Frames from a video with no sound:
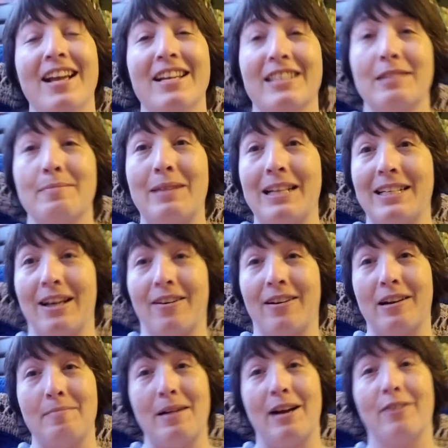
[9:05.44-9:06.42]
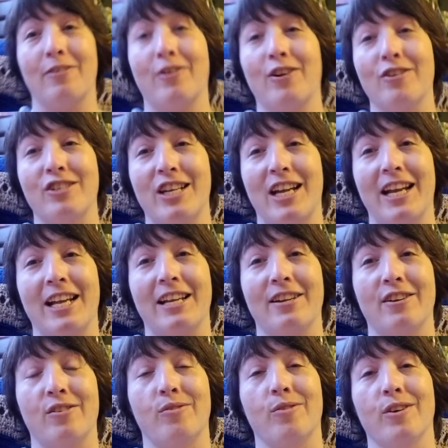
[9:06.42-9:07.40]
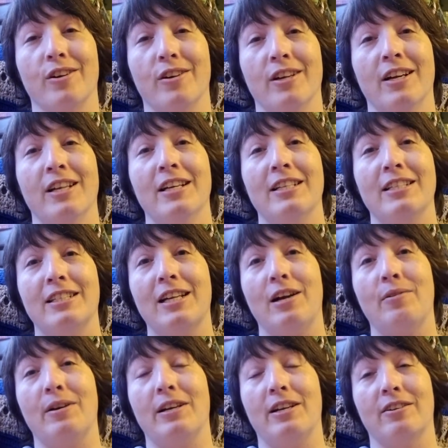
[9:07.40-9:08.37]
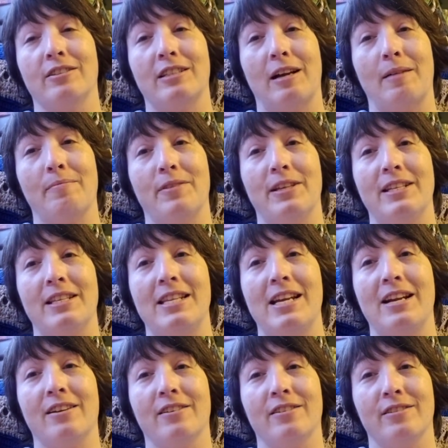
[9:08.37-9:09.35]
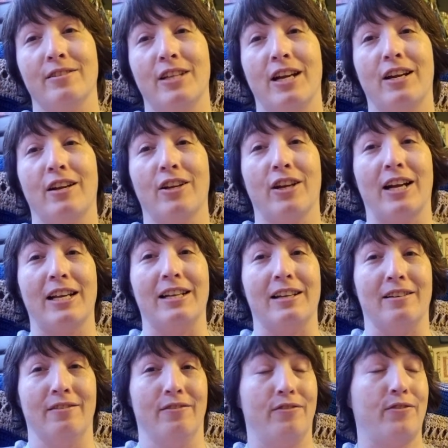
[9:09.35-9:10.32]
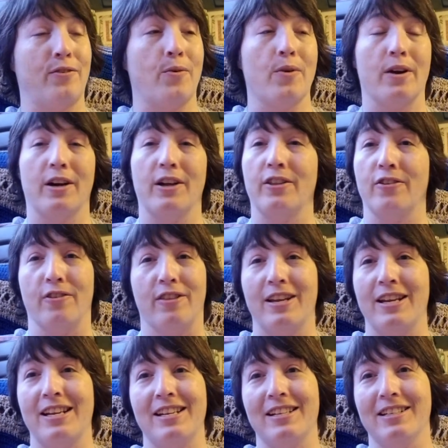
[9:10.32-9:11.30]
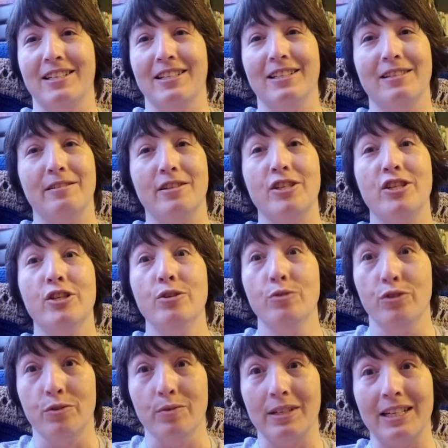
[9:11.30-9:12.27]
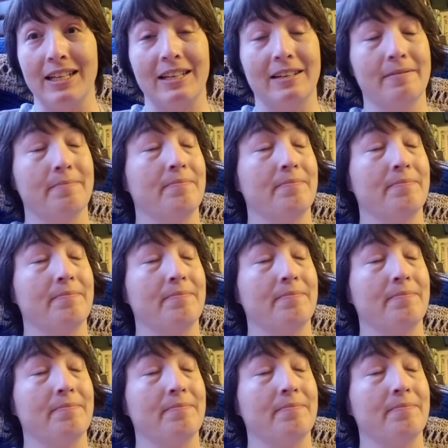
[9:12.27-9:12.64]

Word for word: Somebody talking about crocheting or sewing or something. They're they're looking for other things usually.